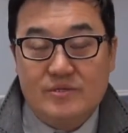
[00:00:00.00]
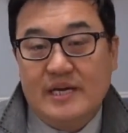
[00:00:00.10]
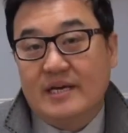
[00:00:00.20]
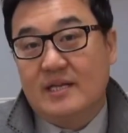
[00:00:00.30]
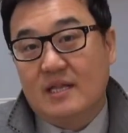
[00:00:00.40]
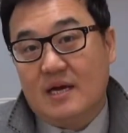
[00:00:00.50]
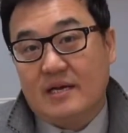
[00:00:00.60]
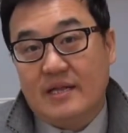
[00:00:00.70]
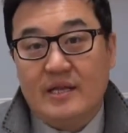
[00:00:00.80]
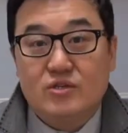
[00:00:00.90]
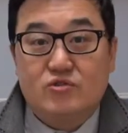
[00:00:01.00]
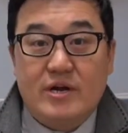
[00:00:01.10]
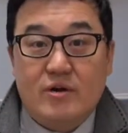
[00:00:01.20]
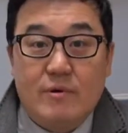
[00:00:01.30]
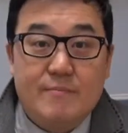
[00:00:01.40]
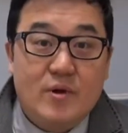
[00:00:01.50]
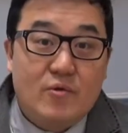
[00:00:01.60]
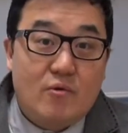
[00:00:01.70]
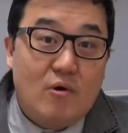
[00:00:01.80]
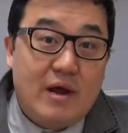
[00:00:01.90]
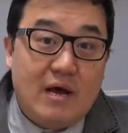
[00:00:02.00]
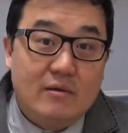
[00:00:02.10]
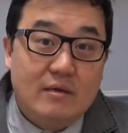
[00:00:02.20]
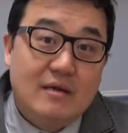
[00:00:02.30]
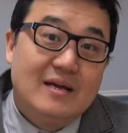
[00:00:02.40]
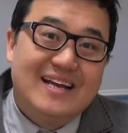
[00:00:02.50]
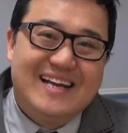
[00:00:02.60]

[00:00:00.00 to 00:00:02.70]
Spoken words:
say good luck, and then try to rip your throat out.